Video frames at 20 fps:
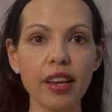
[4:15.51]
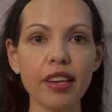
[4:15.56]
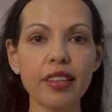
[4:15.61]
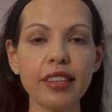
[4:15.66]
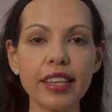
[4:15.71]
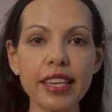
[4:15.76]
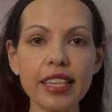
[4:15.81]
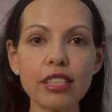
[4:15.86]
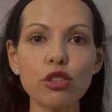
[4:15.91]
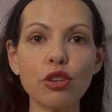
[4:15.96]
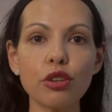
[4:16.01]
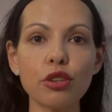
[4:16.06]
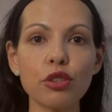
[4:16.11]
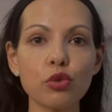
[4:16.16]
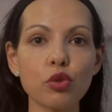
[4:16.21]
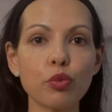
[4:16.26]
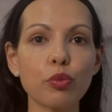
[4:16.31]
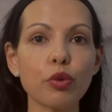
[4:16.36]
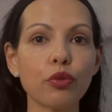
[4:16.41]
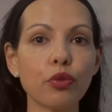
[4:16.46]
These learners
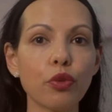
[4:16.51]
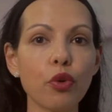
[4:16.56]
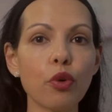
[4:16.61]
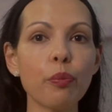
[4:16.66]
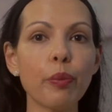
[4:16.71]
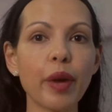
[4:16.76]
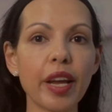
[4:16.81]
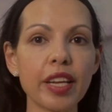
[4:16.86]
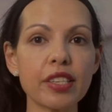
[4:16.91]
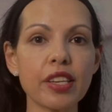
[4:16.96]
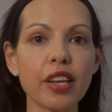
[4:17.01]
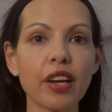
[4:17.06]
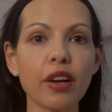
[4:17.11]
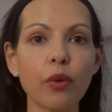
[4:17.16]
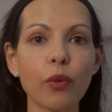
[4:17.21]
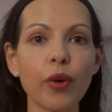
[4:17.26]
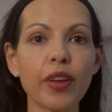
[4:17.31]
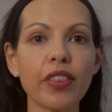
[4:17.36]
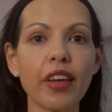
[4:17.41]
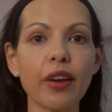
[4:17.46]
will perform better
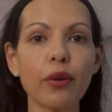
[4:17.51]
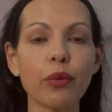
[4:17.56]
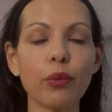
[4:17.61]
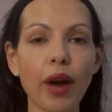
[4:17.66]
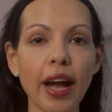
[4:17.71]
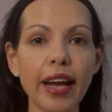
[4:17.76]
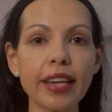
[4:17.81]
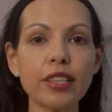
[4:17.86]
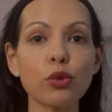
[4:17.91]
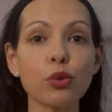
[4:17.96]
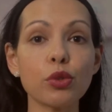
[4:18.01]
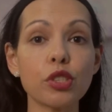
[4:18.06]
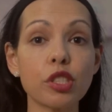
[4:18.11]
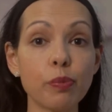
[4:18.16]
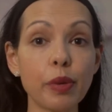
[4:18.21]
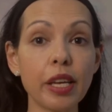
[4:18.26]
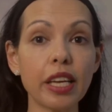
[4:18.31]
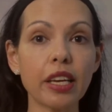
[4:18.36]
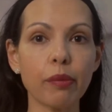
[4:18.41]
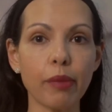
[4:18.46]
when they write or
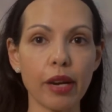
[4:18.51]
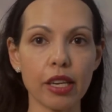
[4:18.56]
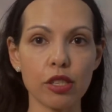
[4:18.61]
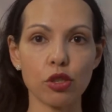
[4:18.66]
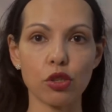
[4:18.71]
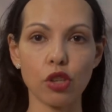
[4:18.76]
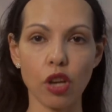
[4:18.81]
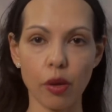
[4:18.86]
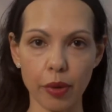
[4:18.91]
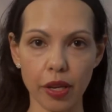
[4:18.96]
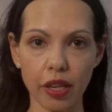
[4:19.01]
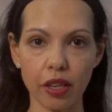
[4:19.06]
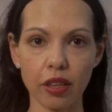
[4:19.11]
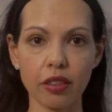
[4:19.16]
speak about a topic.